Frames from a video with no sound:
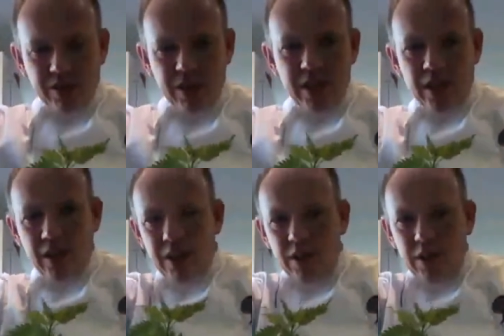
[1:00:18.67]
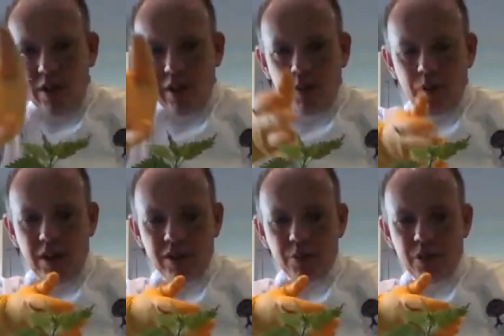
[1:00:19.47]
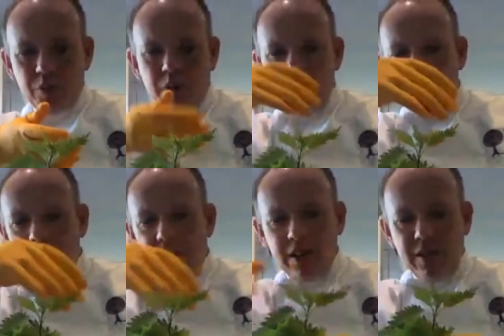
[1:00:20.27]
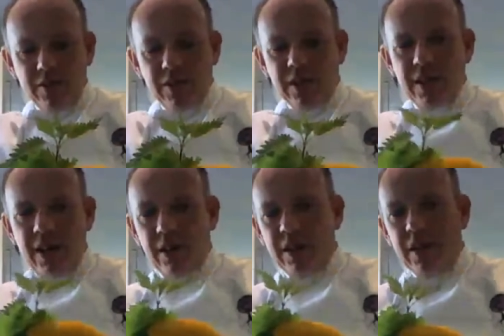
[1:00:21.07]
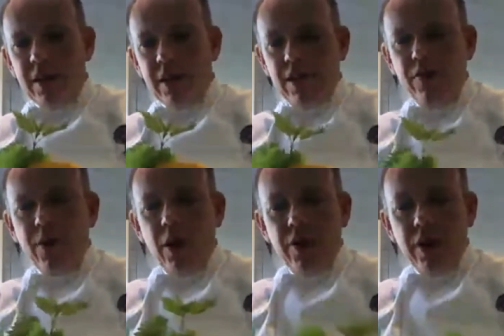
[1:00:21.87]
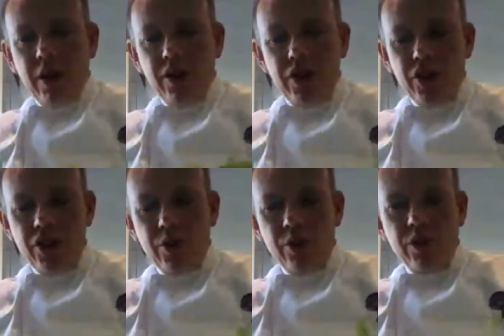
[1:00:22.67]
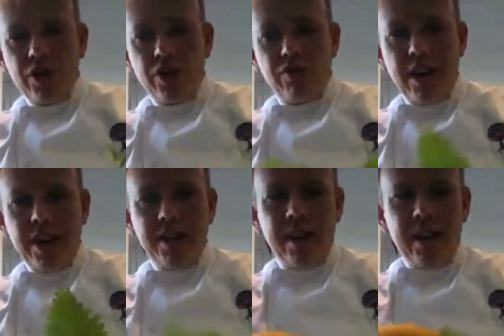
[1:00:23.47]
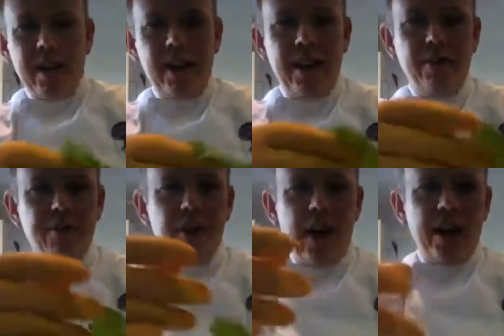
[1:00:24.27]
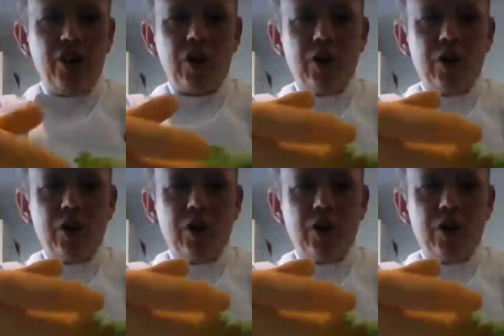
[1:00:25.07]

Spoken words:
degrees another, and they go 190 degrees one way, 90 degrees another. You've got the traditional serrated leaf edge